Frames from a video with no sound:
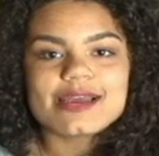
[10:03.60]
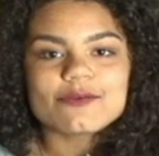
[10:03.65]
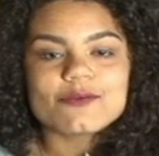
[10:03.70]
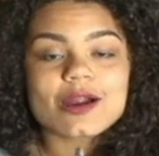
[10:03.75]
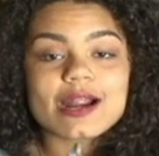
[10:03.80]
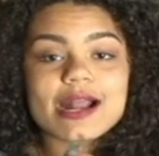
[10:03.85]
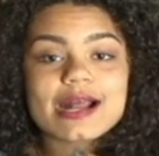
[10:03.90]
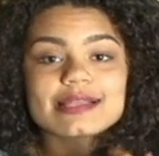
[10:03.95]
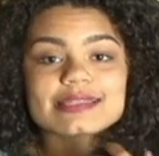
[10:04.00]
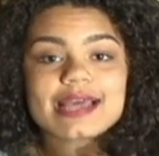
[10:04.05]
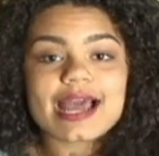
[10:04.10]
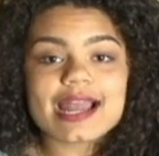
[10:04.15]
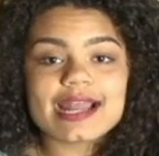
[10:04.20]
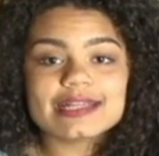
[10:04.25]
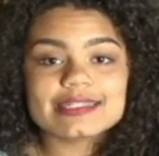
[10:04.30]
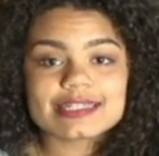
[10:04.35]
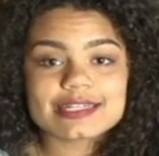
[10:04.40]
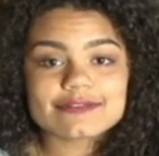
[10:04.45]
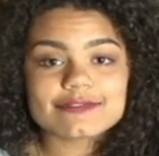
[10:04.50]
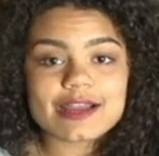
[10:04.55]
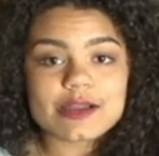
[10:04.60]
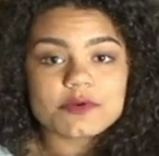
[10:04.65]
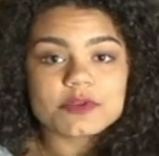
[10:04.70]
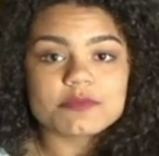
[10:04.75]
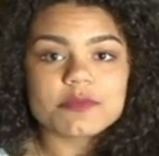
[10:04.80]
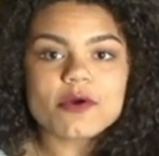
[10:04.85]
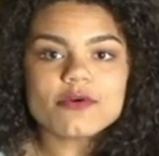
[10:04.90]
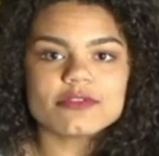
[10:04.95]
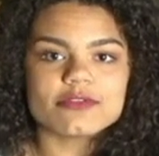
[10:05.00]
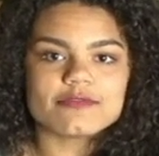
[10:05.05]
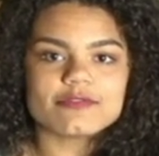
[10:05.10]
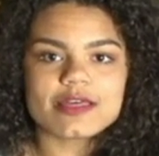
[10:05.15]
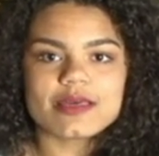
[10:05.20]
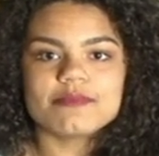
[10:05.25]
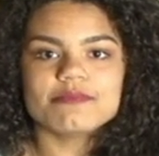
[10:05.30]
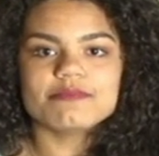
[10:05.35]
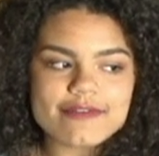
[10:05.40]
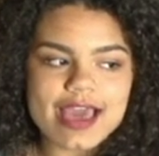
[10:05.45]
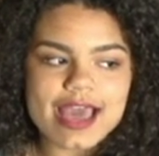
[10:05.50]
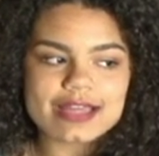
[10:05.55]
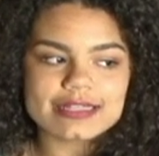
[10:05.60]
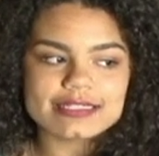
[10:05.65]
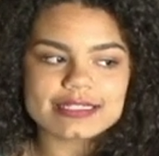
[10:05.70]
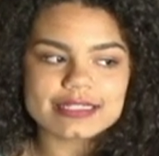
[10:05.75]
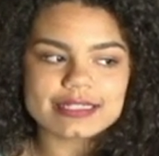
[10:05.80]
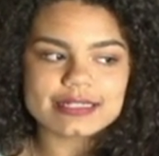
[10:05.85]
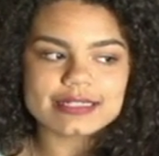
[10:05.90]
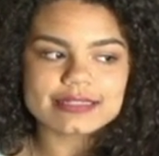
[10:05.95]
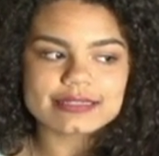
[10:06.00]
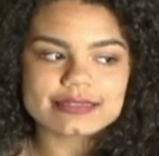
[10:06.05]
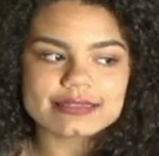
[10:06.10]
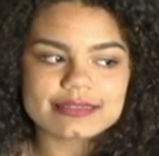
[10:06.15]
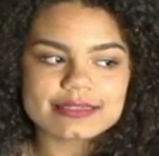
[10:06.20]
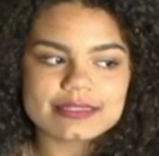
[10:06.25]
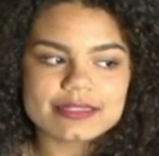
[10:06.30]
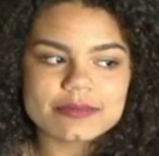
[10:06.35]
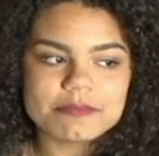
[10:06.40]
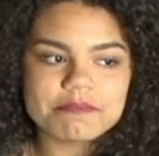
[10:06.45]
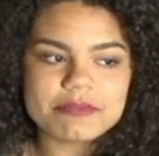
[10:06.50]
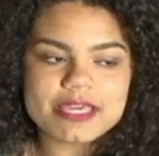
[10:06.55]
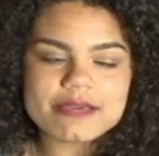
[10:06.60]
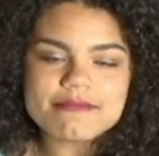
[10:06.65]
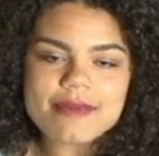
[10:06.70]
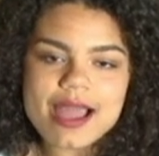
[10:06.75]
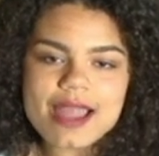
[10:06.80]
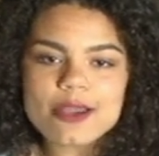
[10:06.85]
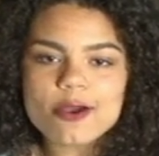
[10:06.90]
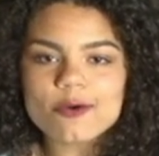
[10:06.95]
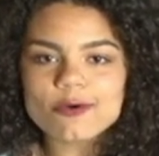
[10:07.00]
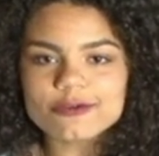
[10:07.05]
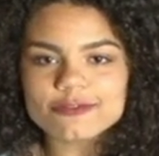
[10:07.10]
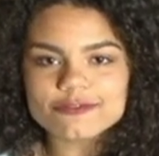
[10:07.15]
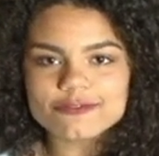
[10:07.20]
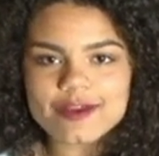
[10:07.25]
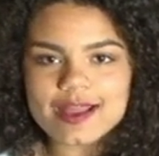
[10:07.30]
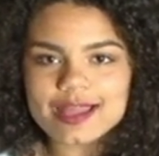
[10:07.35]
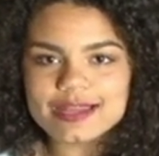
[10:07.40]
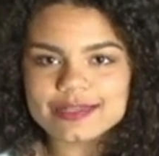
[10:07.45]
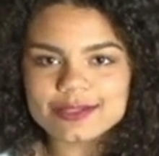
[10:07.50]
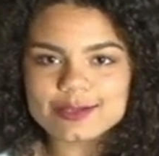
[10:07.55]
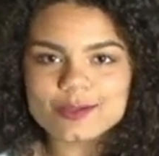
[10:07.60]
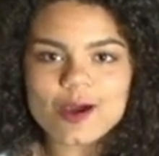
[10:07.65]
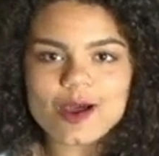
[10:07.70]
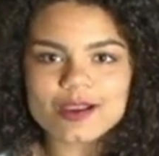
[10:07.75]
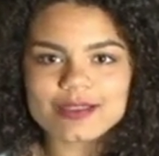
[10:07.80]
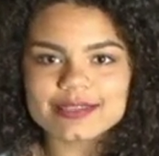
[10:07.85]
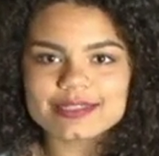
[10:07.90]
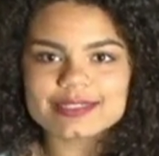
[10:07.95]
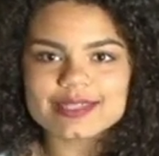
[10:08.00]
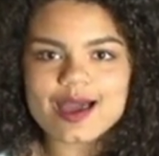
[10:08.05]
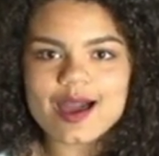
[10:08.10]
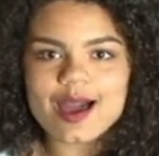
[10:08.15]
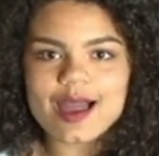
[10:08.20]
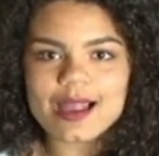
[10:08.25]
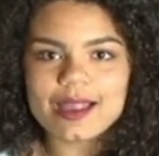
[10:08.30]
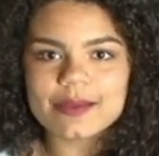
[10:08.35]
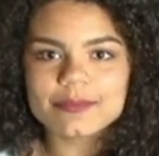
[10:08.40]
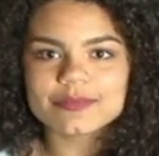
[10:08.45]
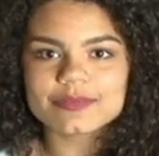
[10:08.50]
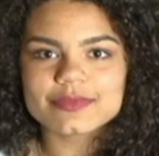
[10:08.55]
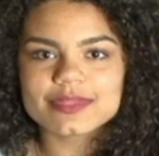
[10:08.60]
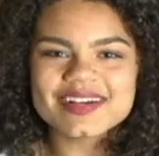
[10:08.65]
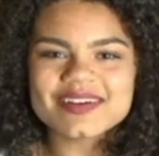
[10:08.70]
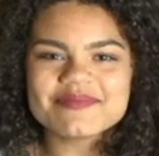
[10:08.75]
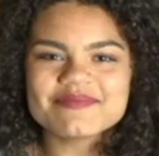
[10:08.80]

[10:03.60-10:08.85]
Whereas I identify with both of them. I had to be my own friend a lot of the time.